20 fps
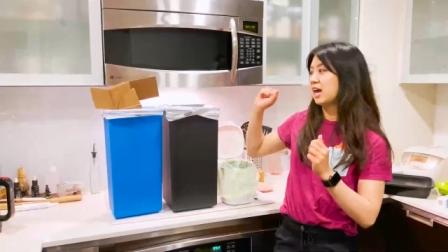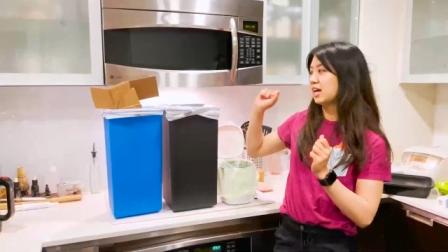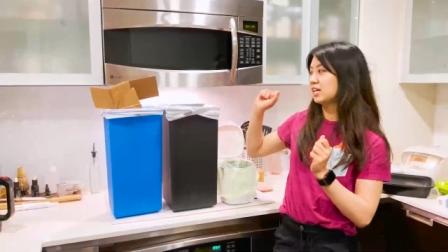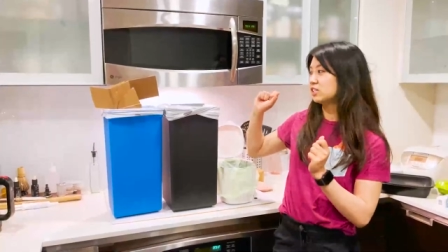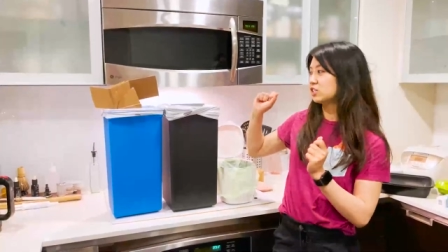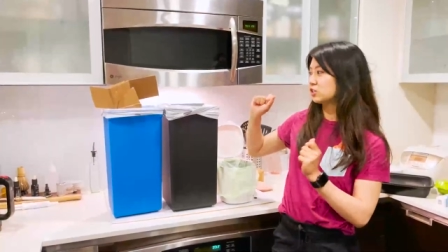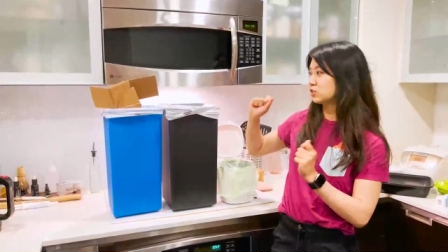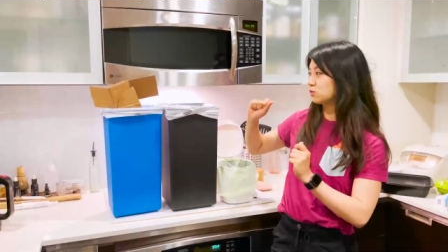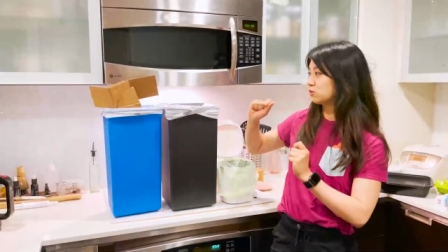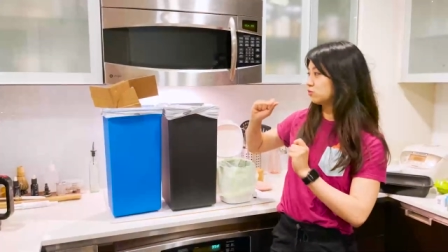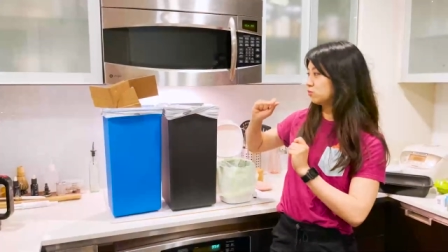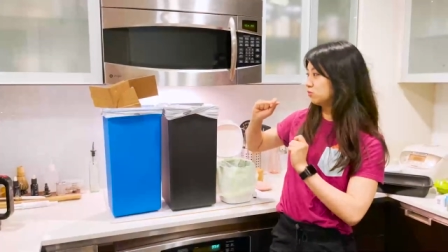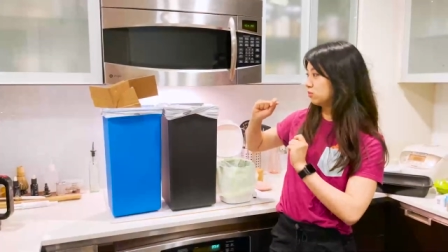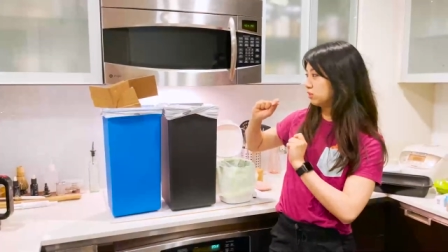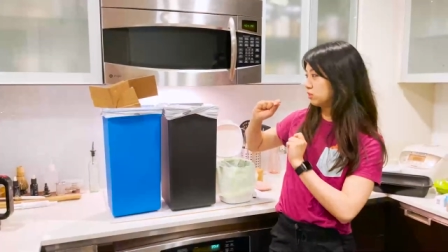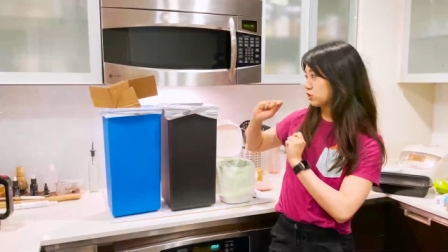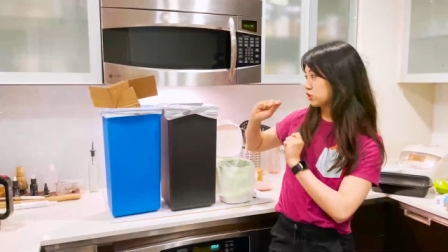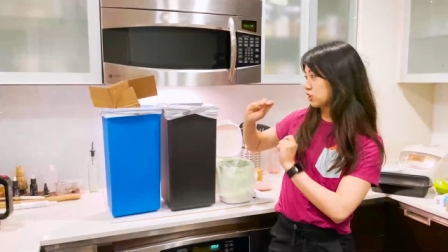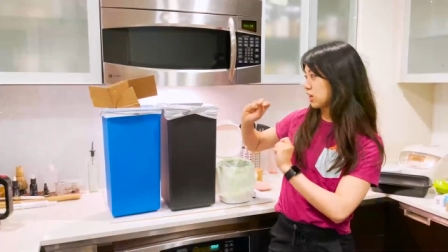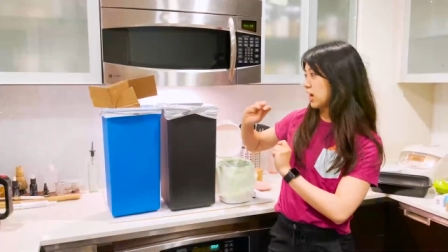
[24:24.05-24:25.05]
and
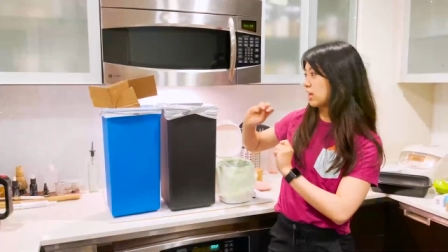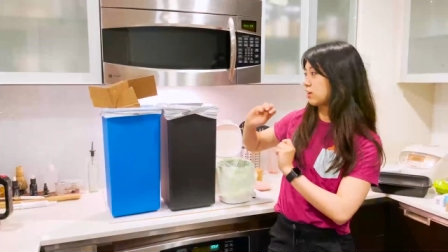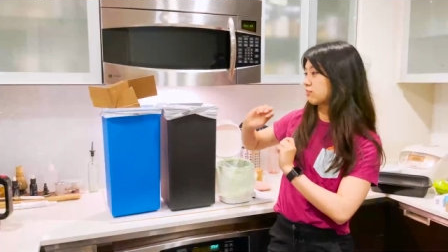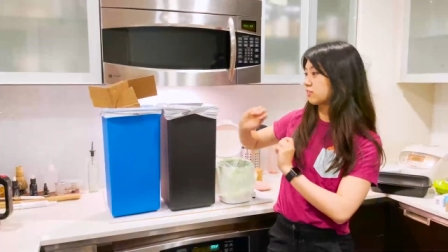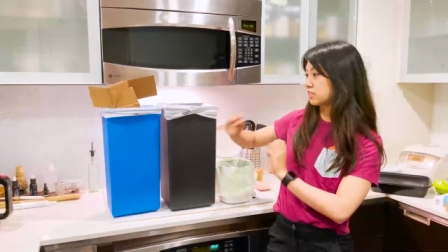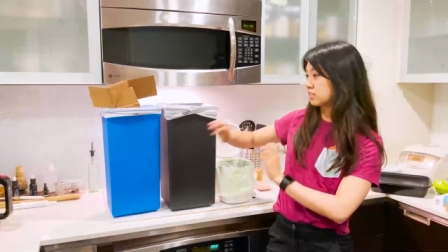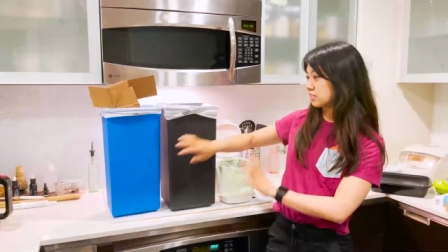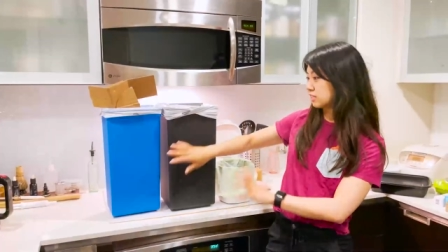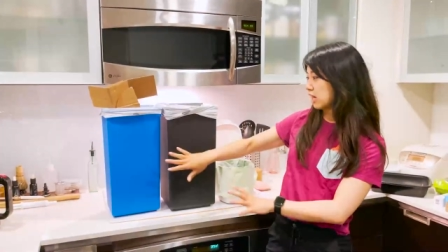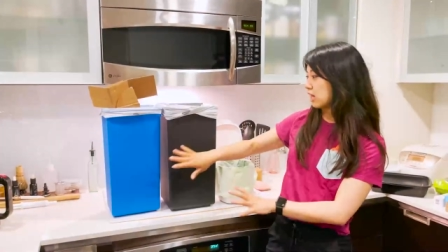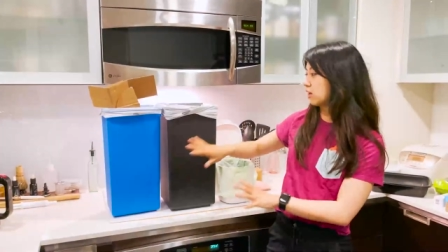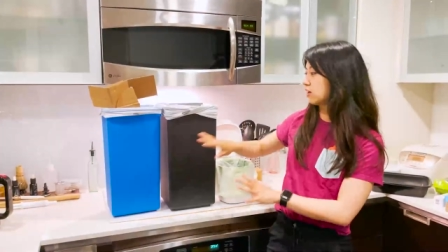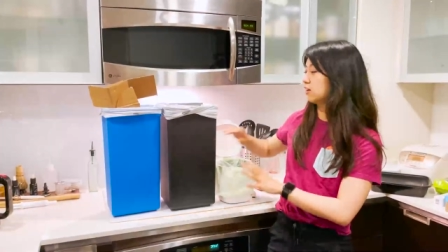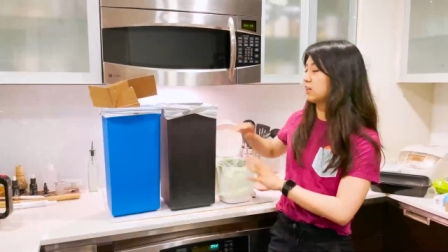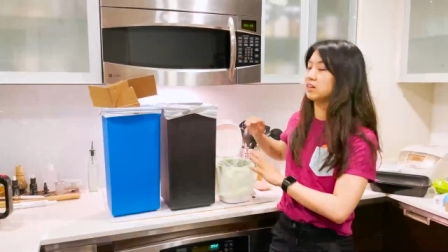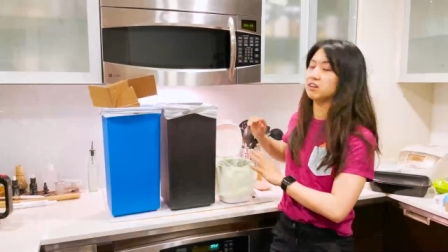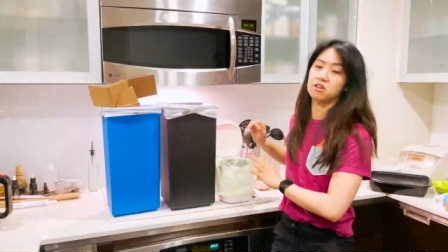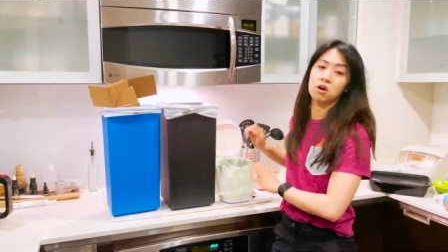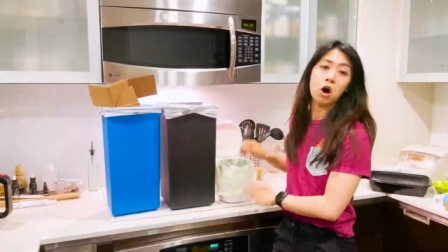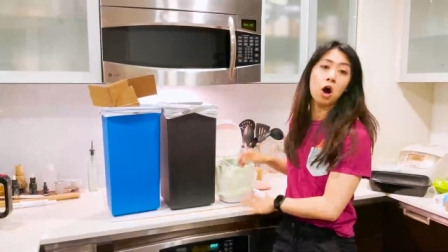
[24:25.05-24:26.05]
we'll try and
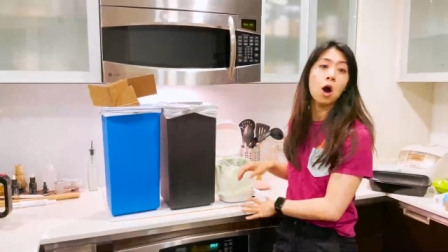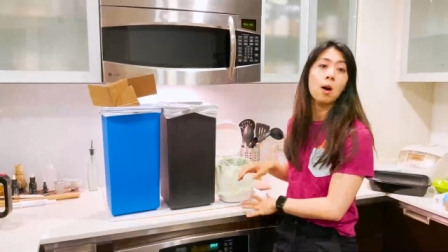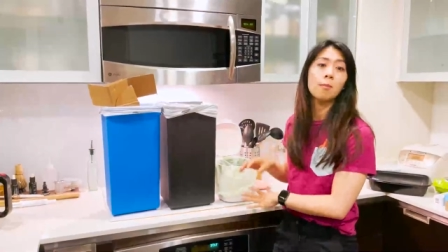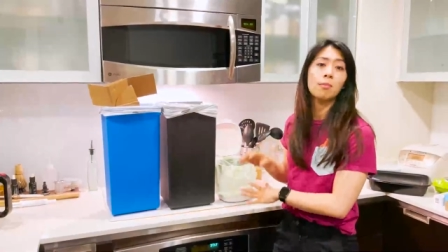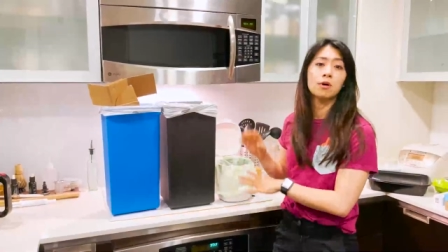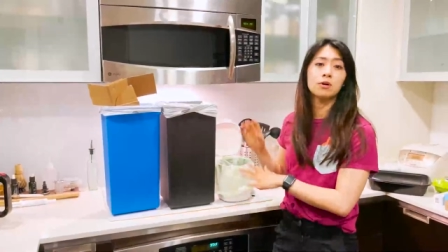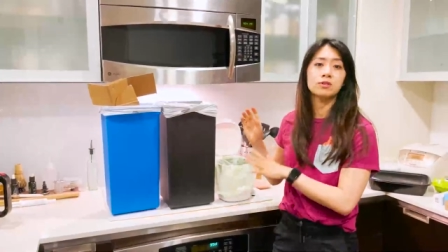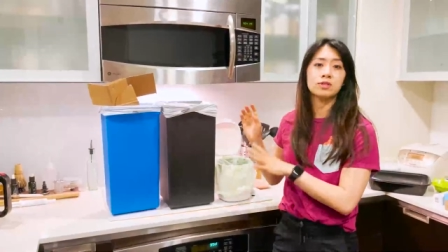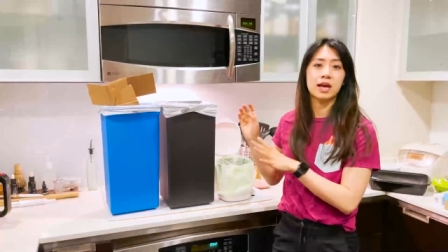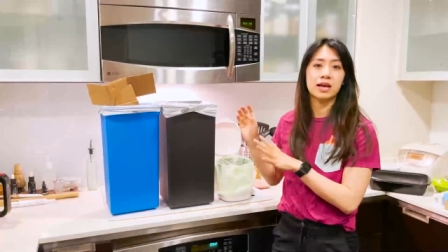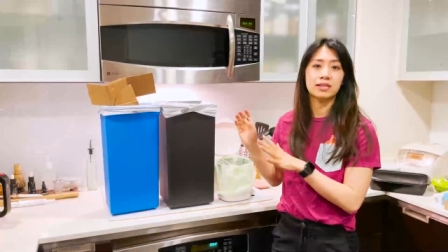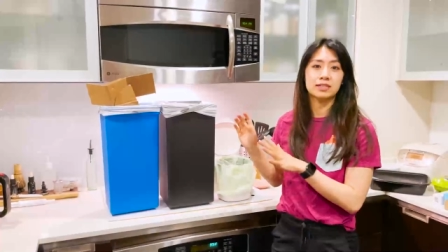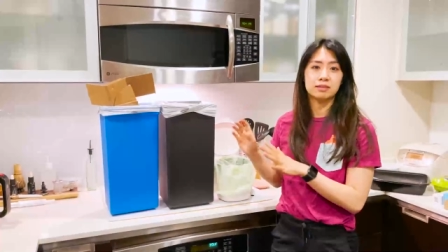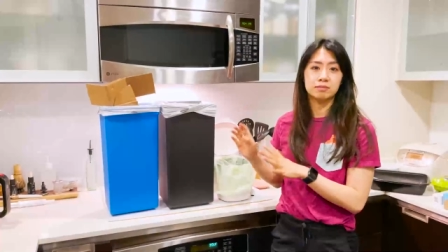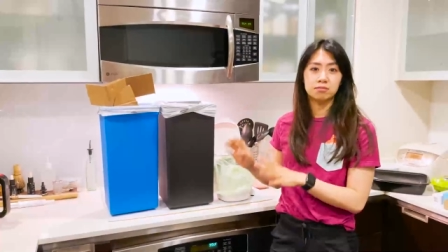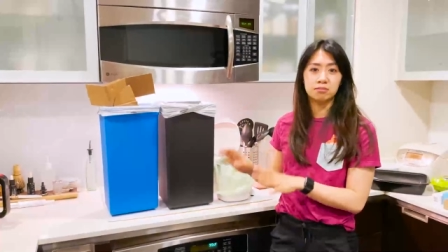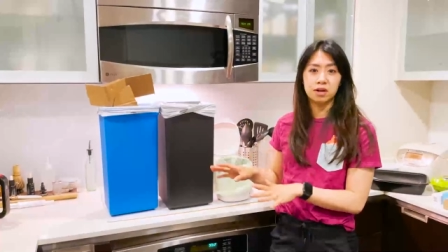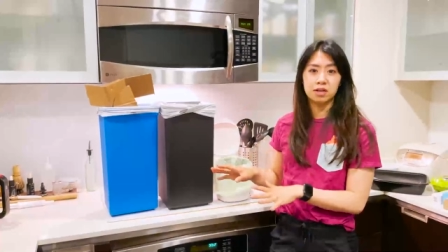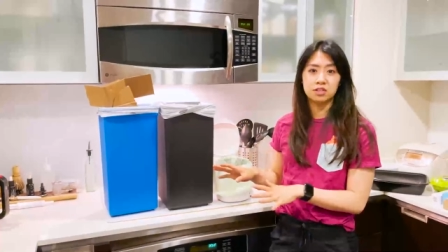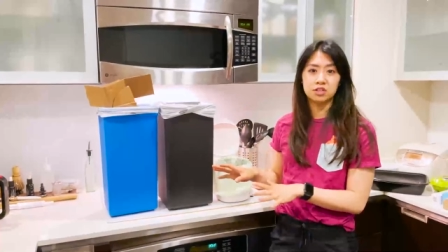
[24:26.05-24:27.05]
recycle and compost
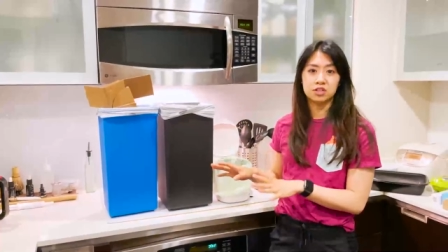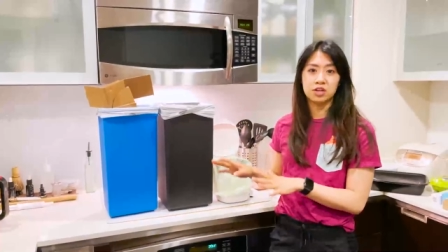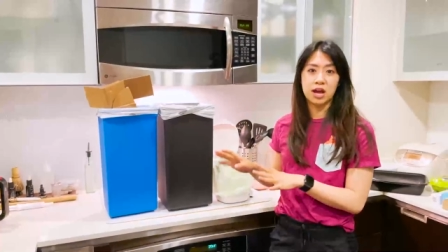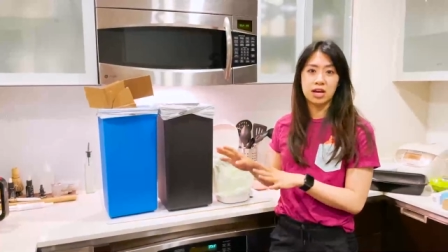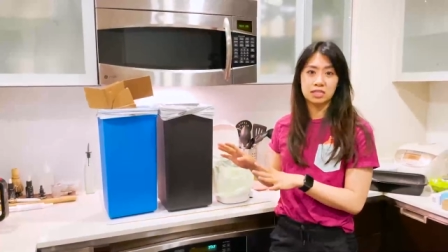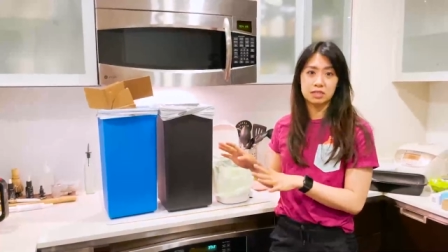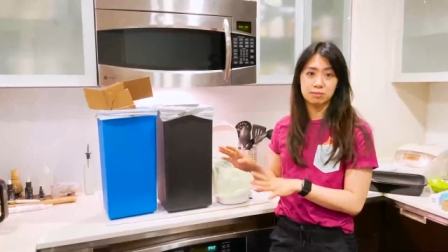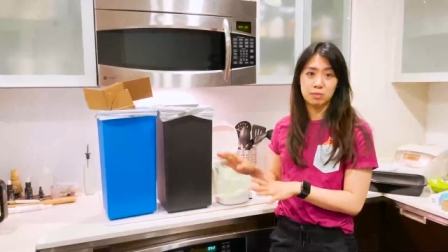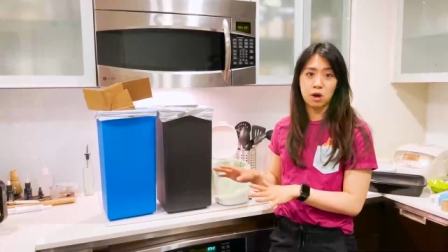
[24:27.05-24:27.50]
as much as